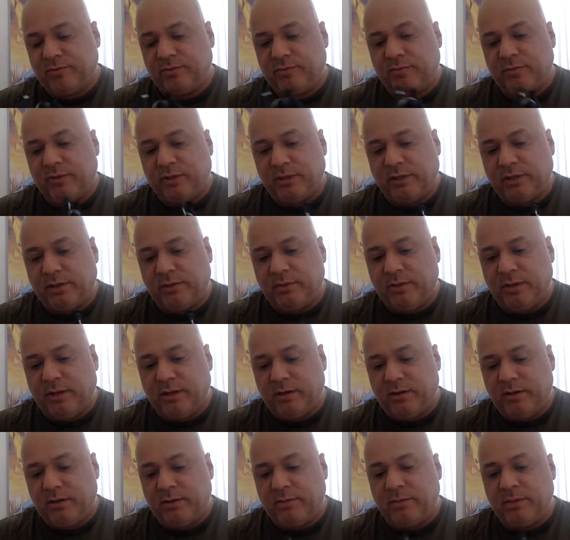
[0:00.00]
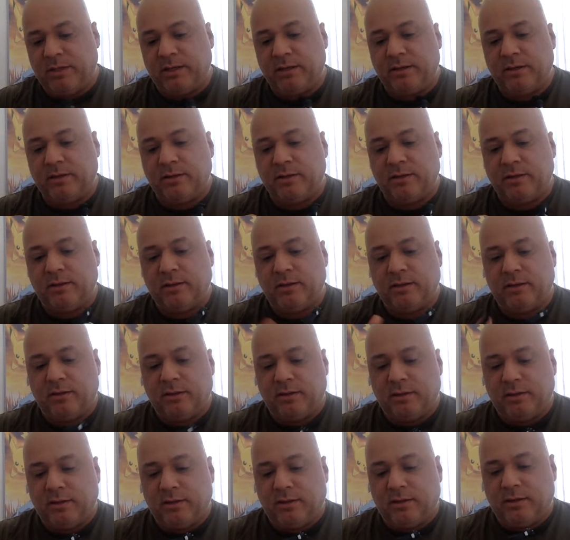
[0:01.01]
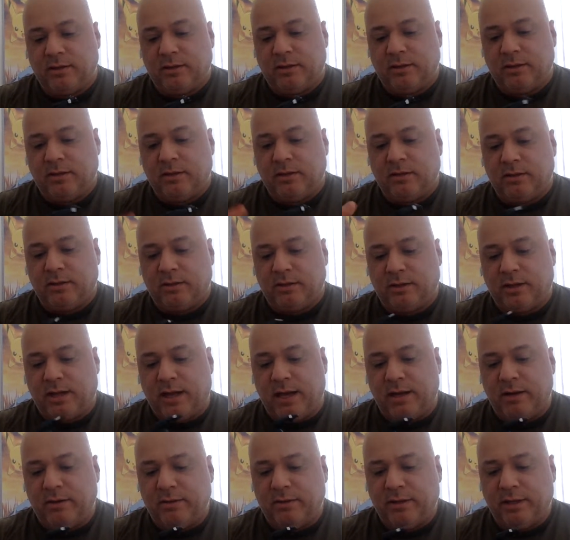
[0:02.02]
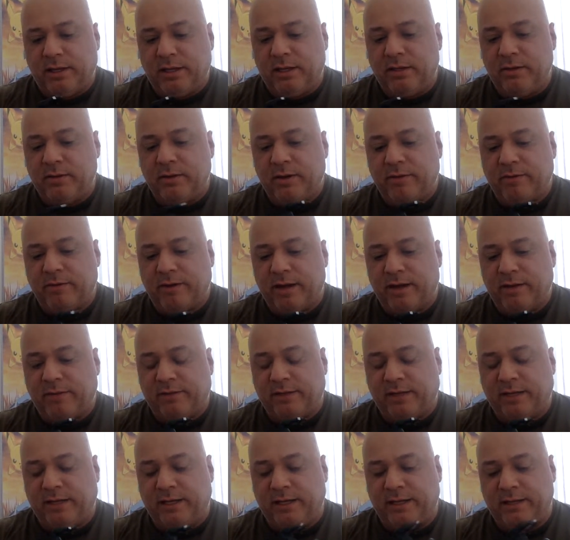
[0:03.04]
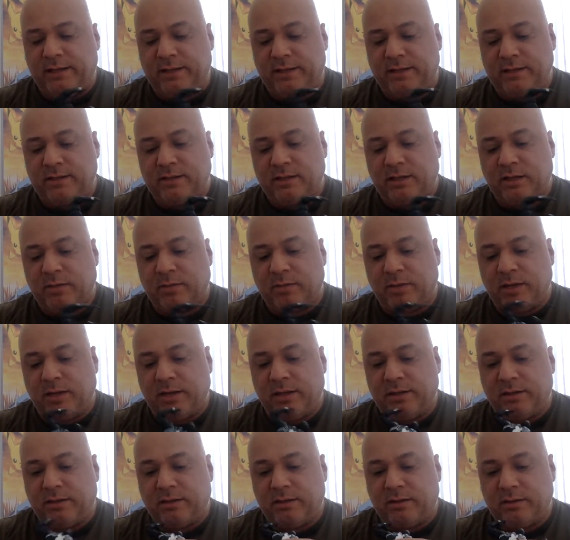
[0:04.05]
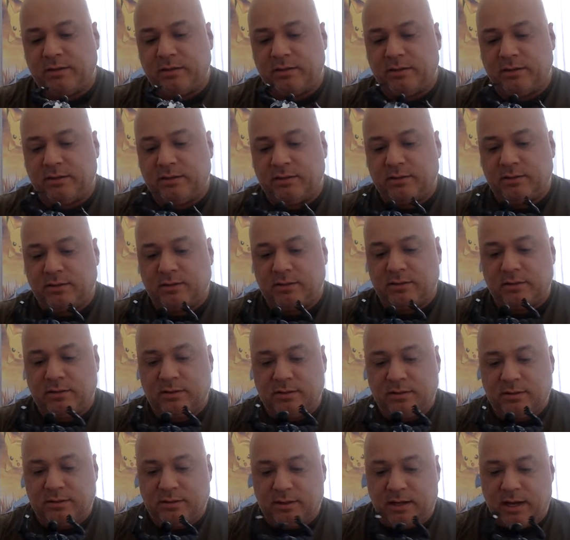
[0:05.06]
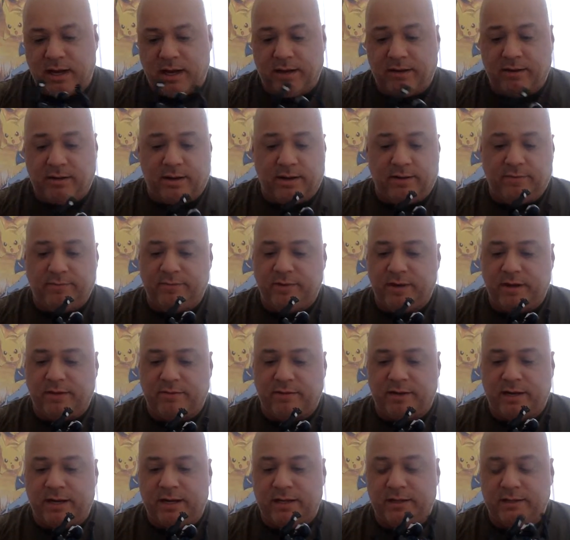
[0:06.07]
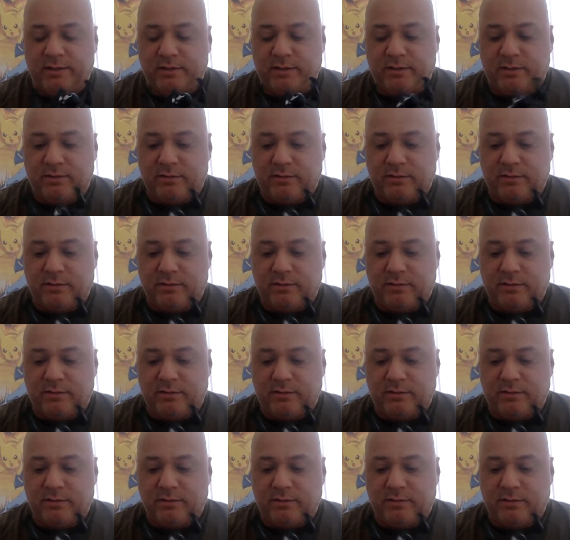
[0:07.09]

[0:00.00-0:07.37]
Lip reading: really well. I mean, I don't think you ever have to heat these up either. I've never had to.